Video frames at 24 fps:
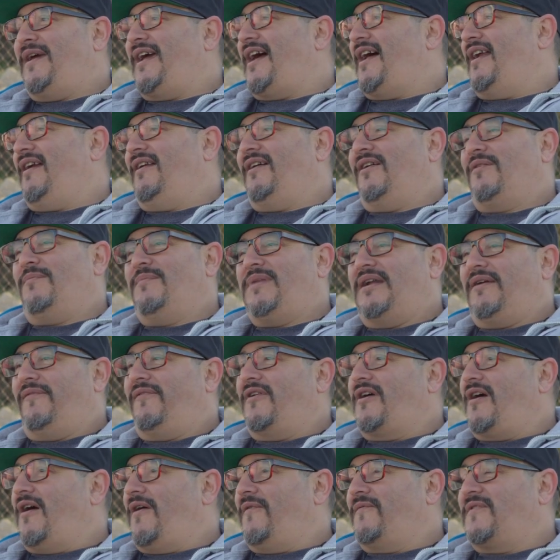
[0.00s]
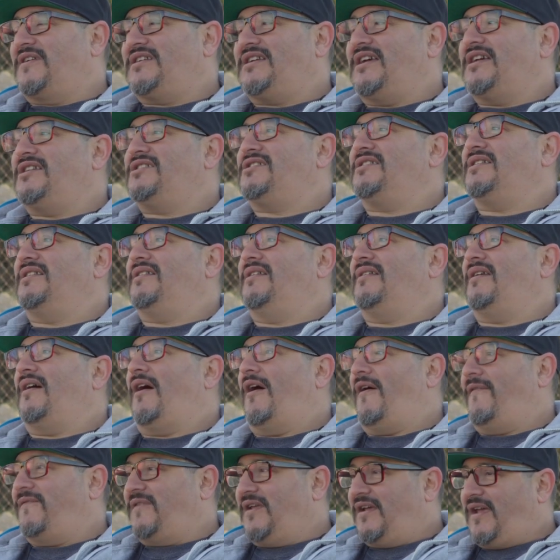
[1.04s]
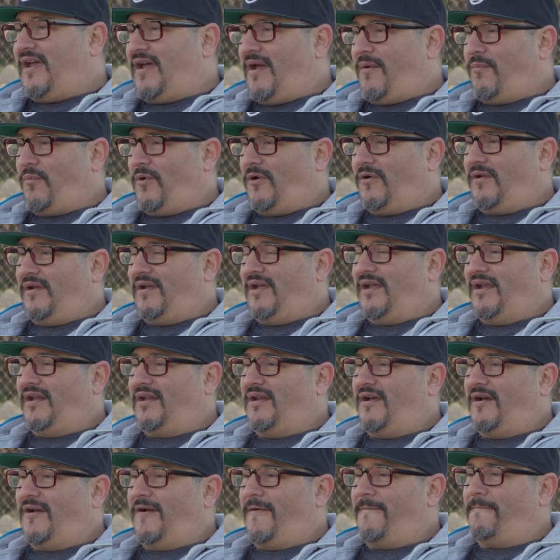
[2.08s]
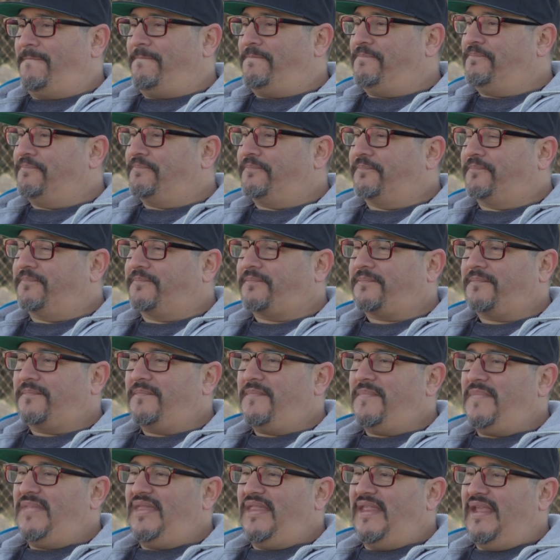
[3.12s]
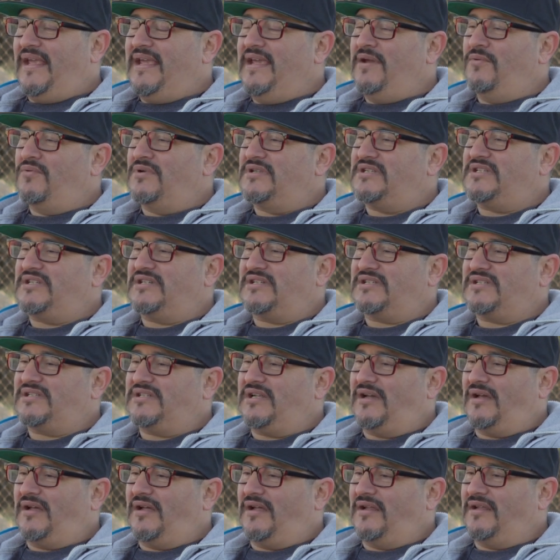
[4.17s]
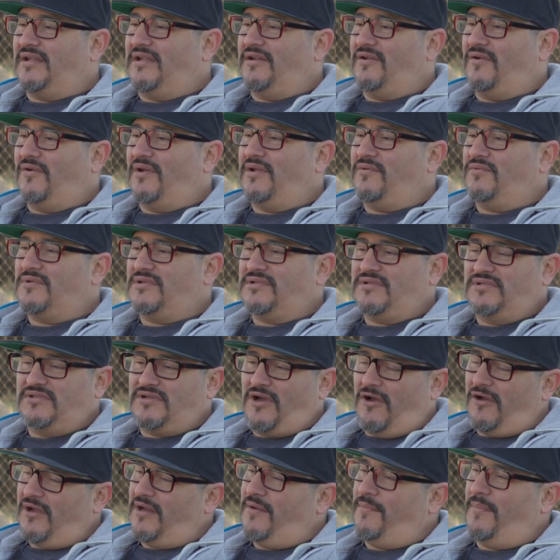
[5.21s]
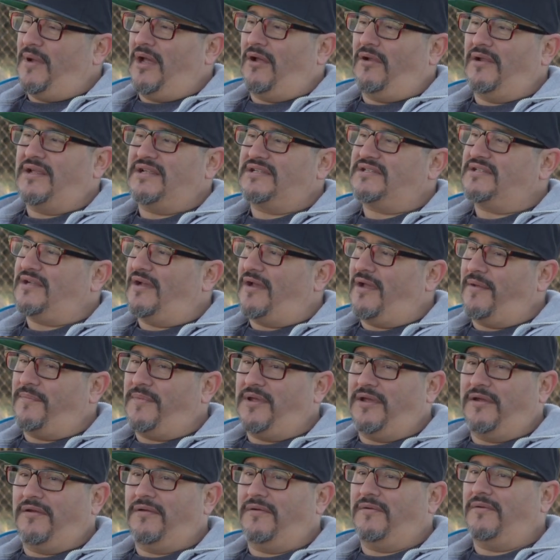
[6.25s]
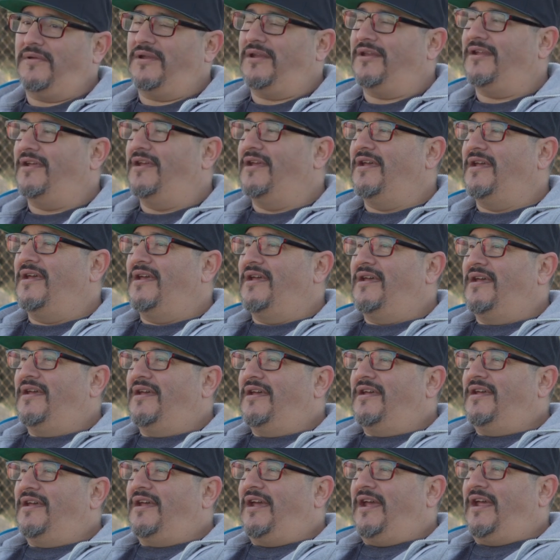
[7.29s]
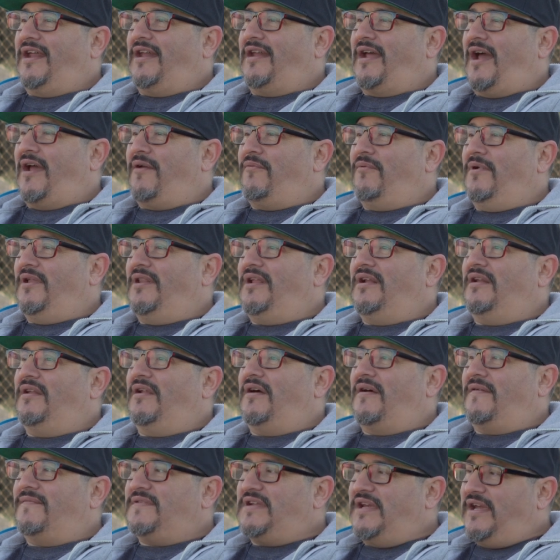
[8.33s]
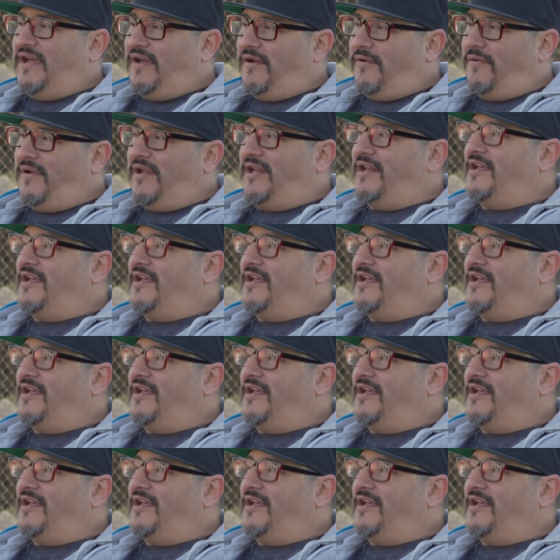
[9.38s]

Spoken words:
had a little bit of a conversation off the camera, and he was just, he was talking about his time here, and I really loved hearing